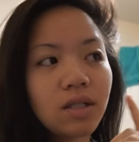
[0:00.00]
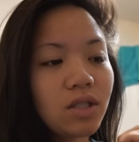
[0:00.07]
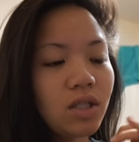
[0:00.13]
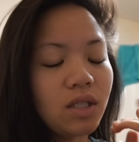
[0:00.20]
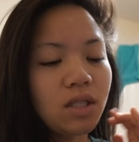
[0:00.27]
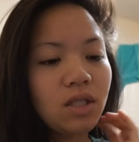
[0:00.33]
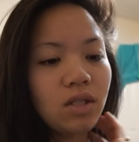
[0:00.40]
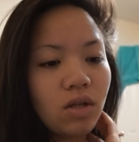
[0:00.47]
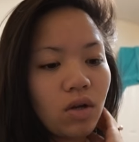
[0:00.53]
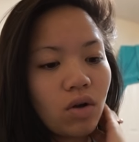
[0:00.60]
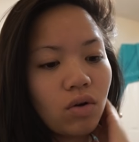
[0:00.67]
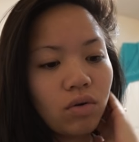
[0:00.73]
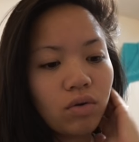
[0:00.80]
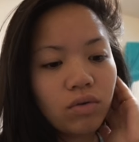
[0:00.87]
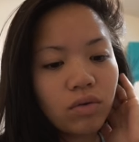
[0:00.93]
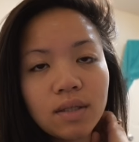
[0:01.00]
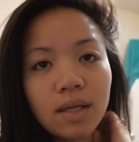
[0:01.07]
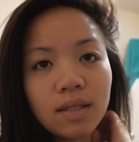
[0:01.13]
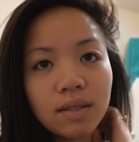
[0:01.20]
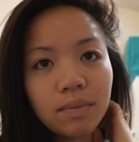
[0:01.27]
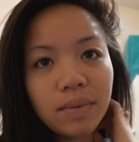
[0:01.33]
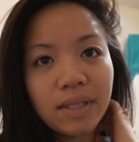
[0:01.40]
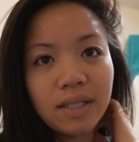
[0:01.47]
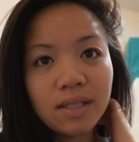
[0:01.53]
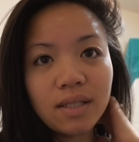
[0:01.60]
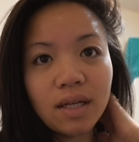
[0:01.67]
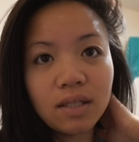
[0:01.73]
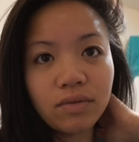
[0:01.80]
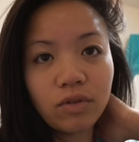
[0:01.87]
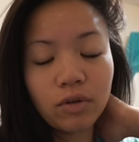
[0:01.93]
she needs to go test some PT
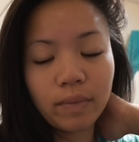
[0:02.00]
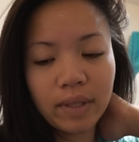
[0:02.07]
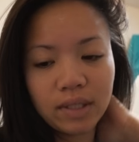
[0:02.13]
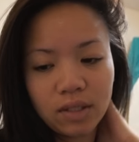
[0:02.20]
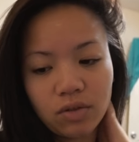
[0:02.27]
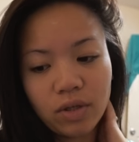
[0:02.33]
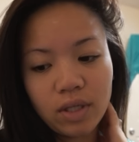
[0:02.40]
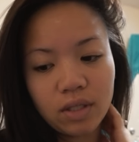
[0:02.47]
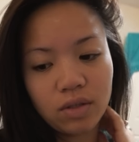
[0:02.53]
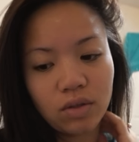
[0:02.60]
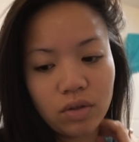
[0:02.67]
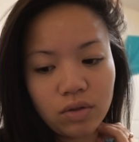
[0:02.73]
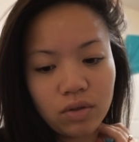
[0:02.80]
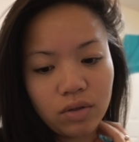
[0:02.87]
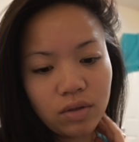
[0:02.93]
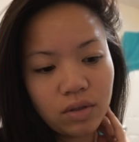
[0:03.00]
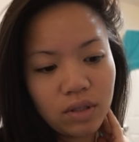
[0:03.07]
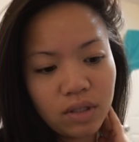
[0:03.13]
tests for basic training soldiers,